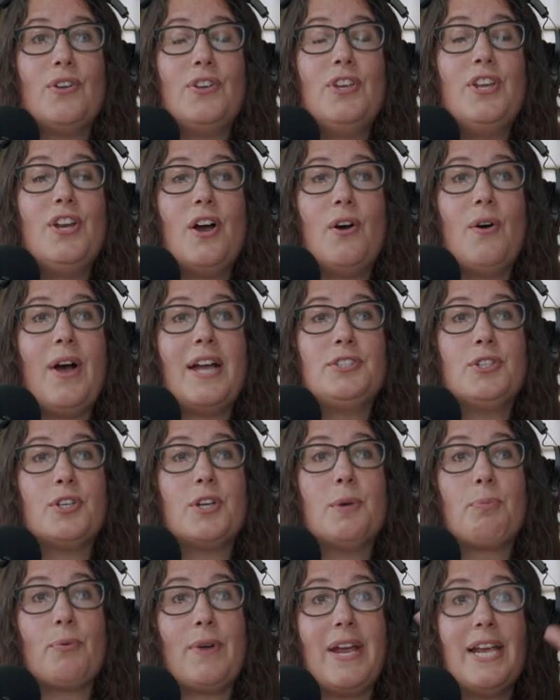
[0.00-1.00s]
you know, I took
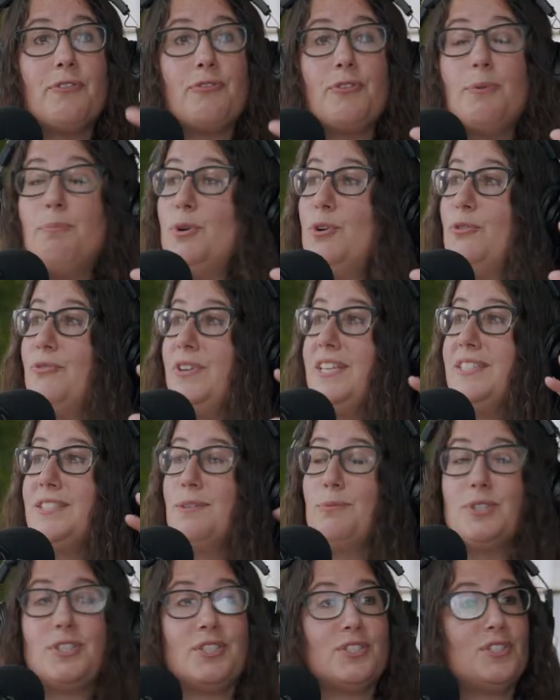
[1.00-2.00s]
a break from movies
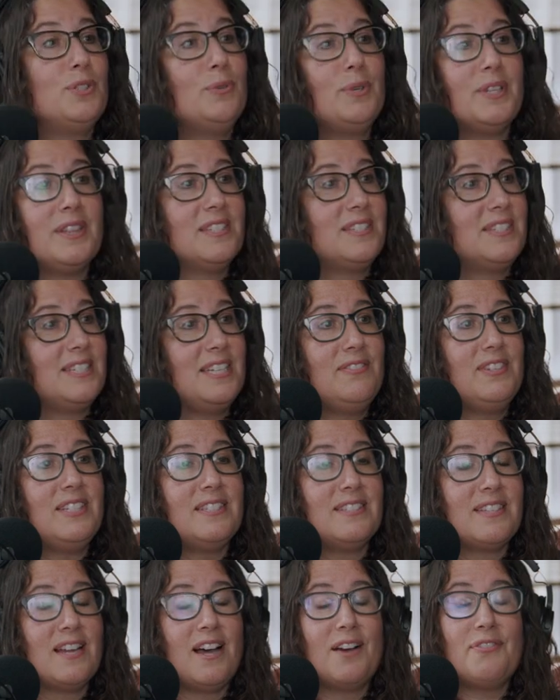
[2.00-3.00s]
and was just doing this TV
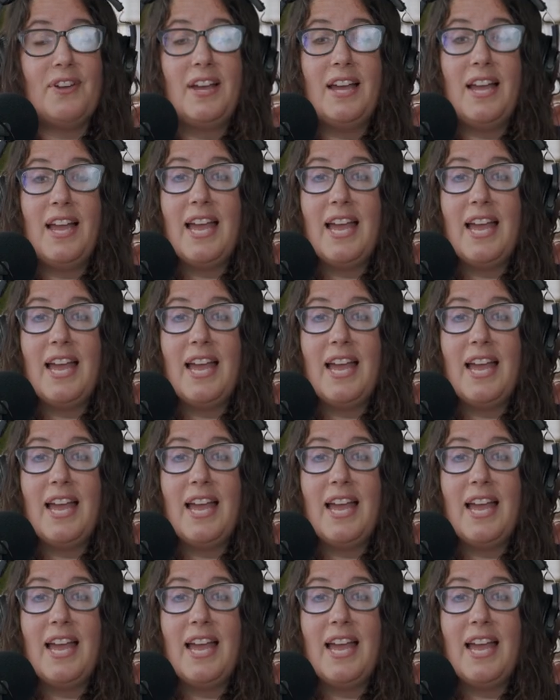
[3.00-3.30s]
stuff.